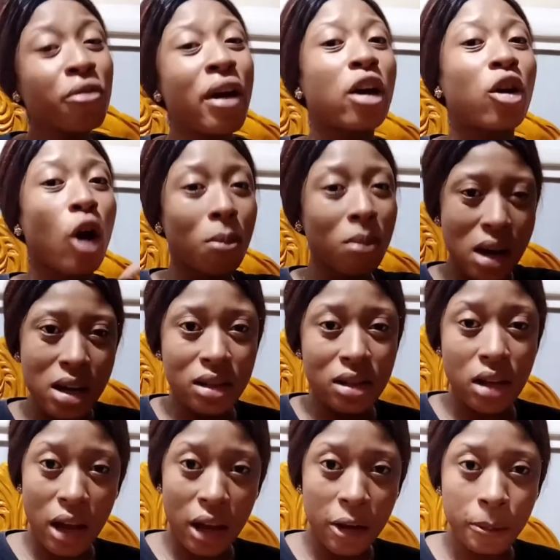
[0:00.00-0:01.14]
I come late,
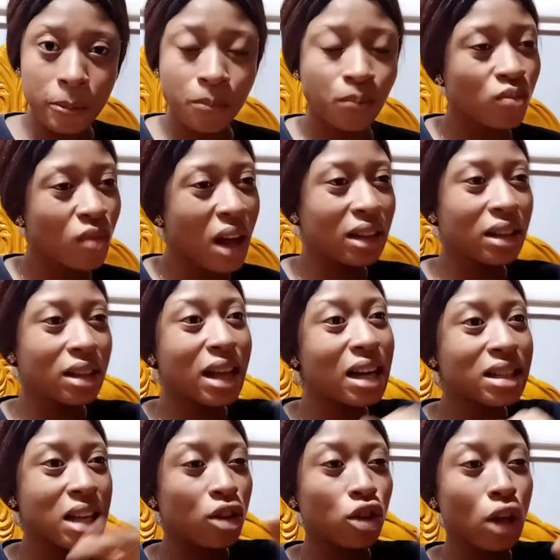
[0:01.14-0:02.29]
and the
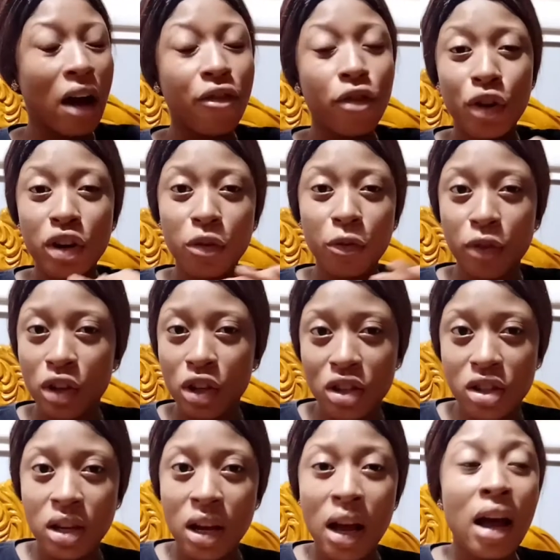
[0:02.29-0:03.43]
dance I've already
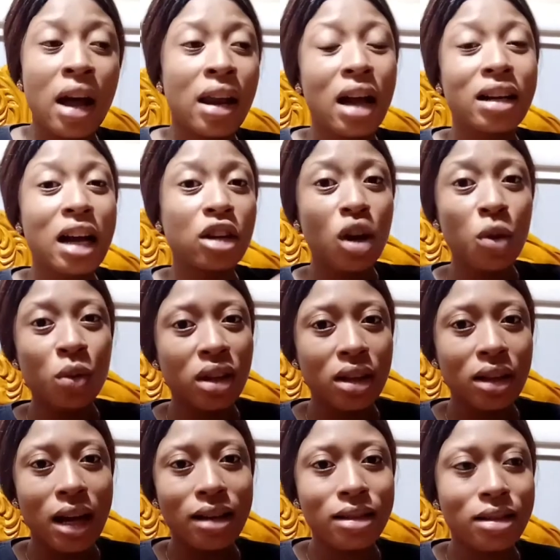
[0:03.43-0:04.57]
finished. Like, they are done with the
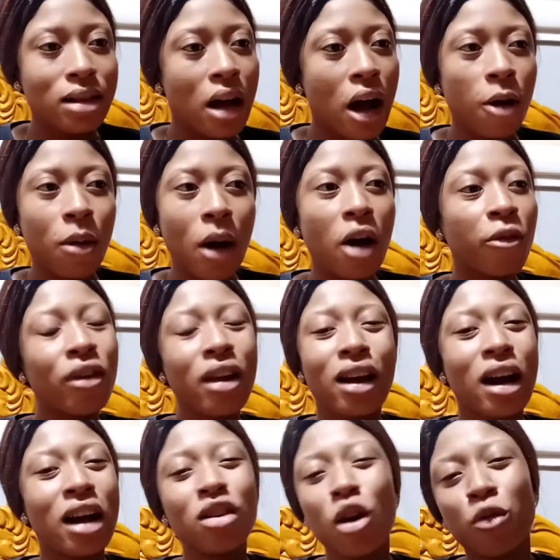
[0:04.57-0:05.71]
dance, I'll feel like
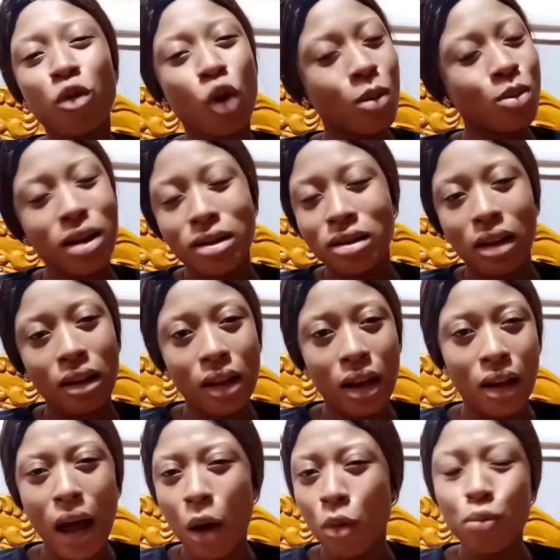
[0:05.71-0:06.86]
I don't even come to Atlanta.
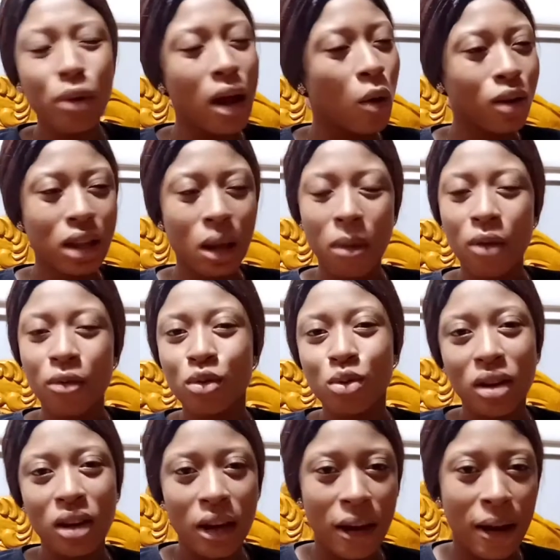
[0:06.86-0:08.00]
I will be like, what am I even
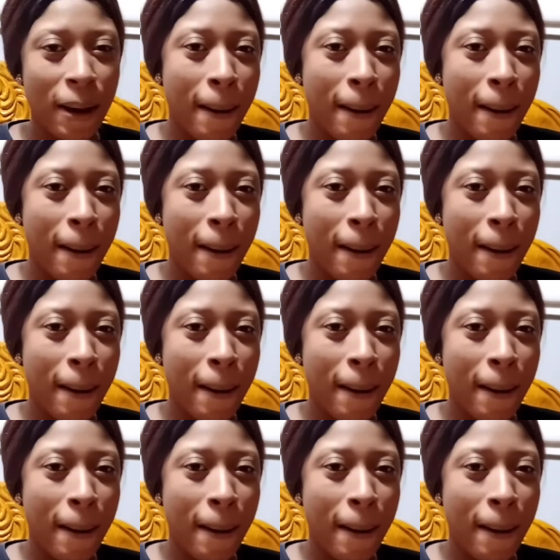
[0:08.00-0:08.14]
doing here?